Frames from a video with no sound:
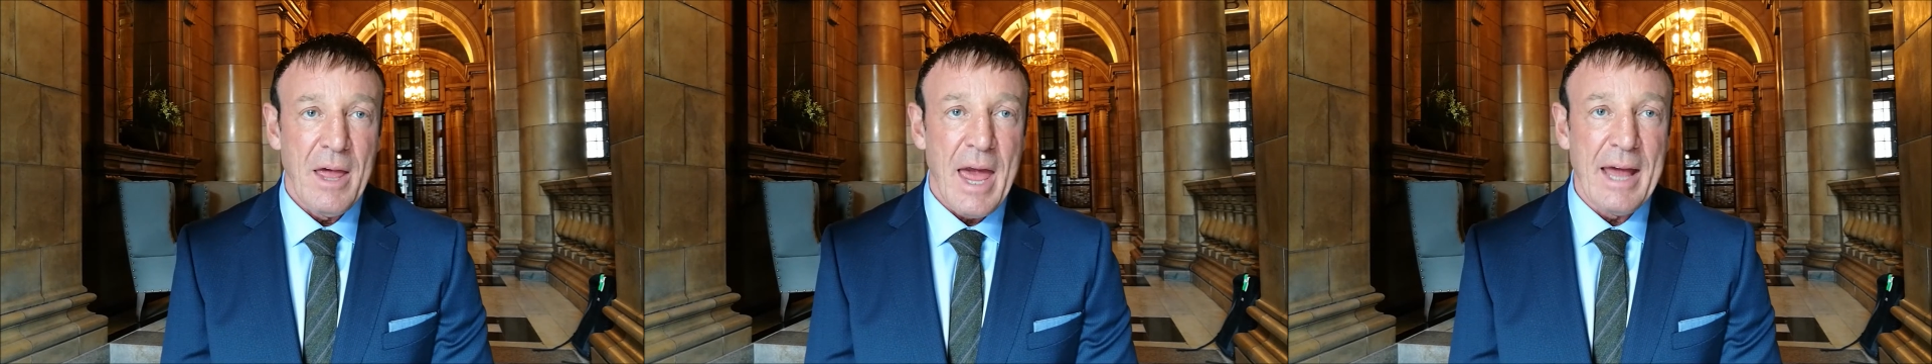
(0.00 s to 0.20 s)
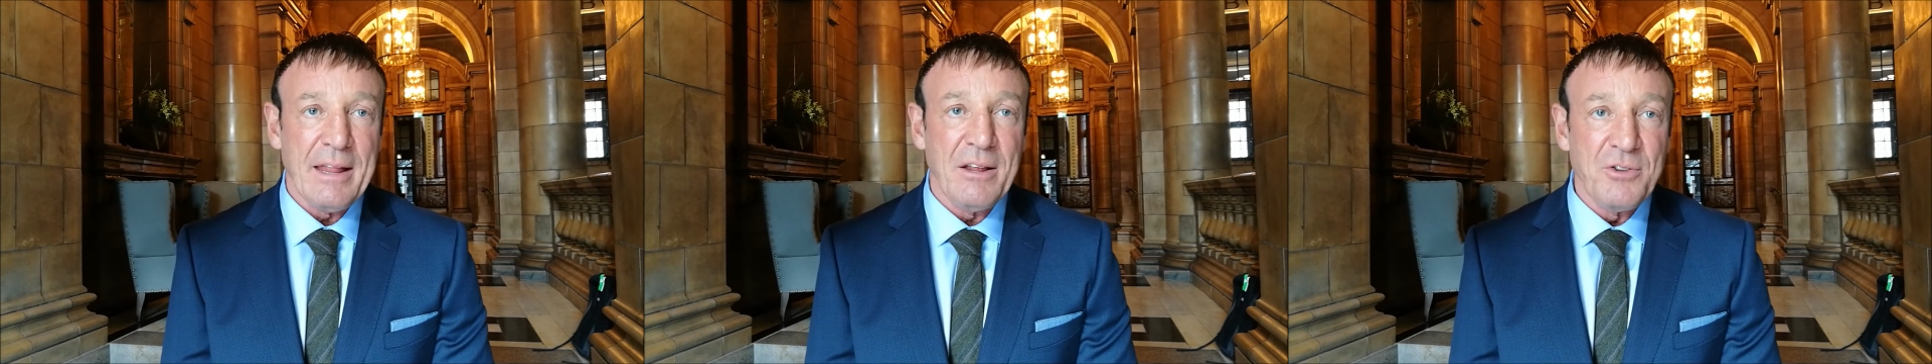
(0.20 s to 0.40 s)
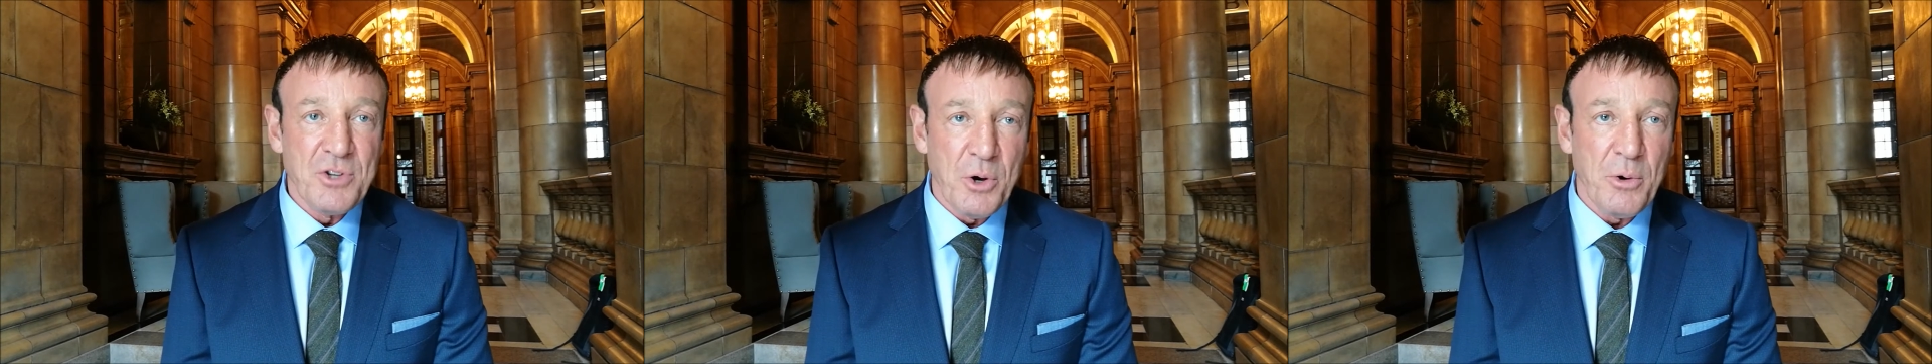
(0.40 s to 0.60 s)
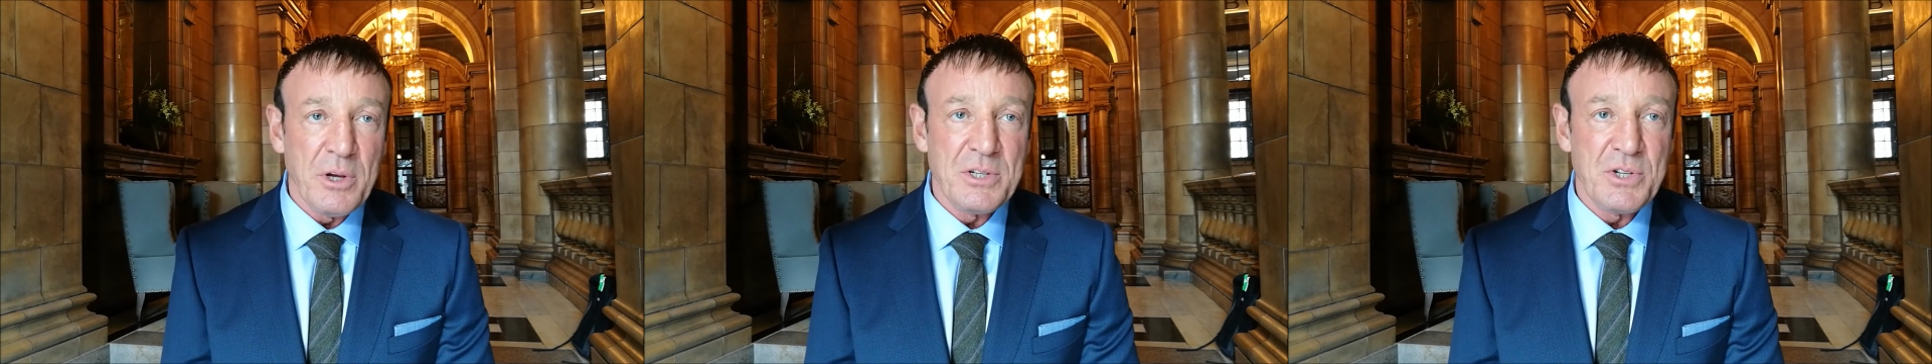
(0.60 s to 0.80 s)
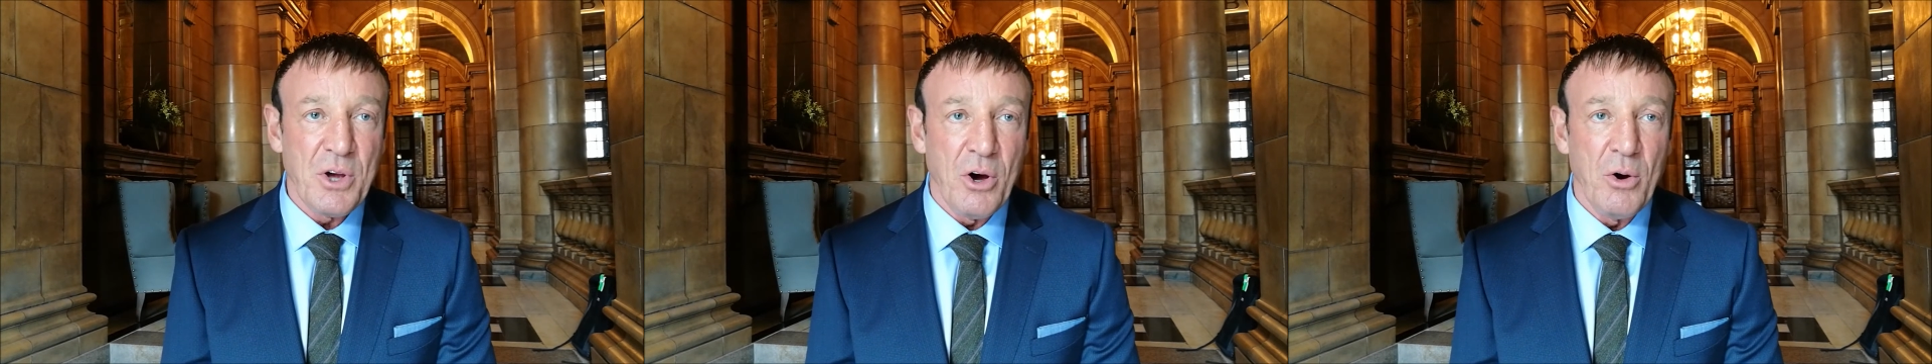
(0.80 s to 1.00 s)
And in doing
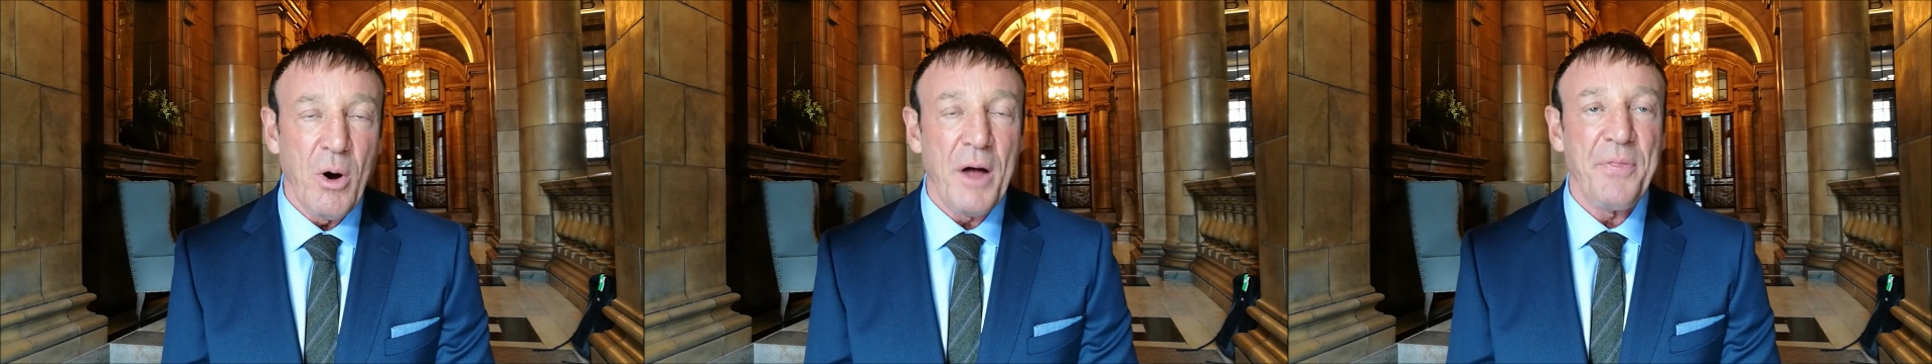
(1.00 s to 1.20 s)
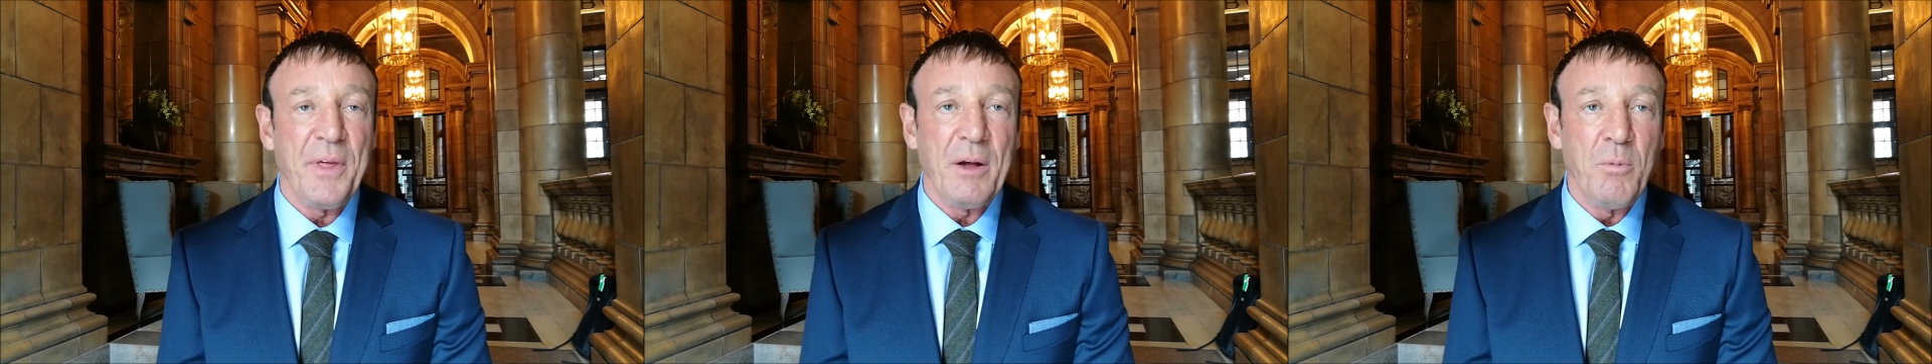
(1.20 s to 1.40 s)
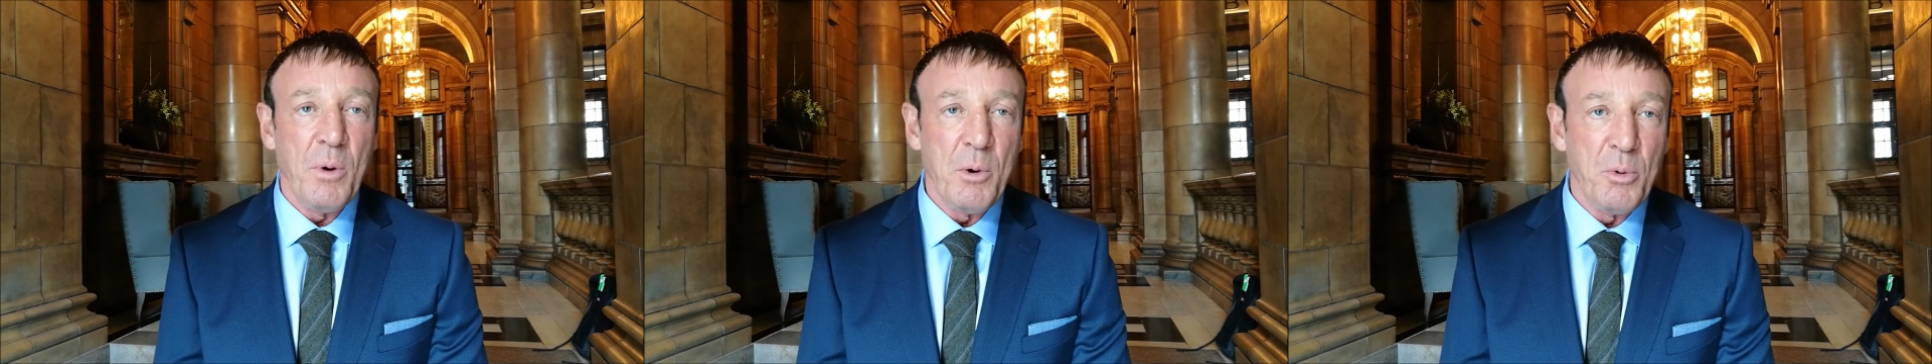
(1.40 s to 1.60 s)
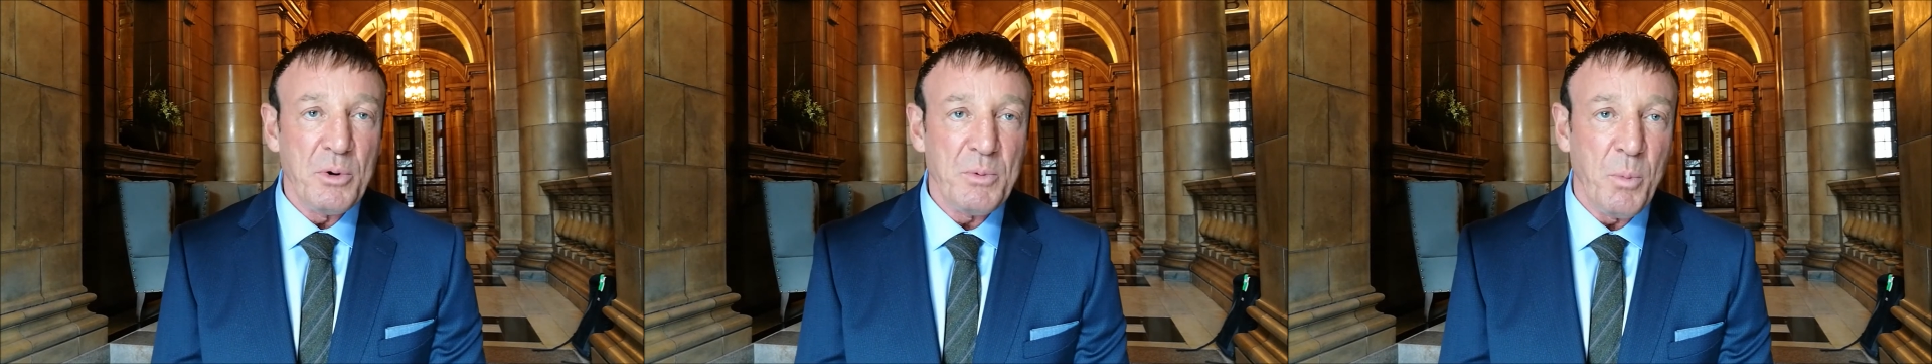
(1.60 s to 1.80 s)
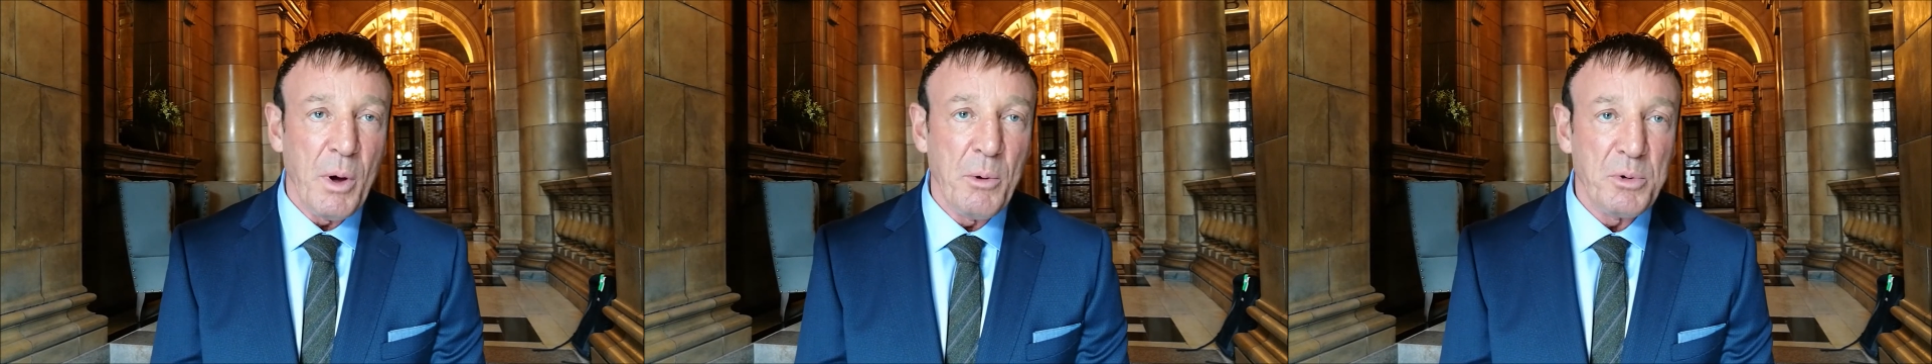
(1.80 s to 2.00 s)
so, I
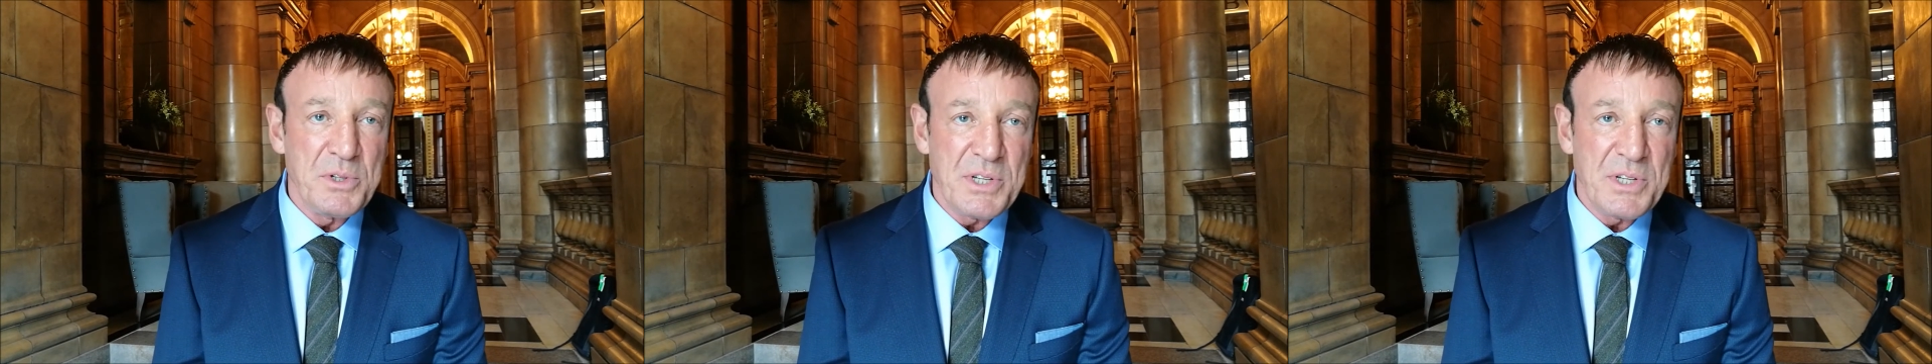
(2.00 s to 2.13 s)
think we will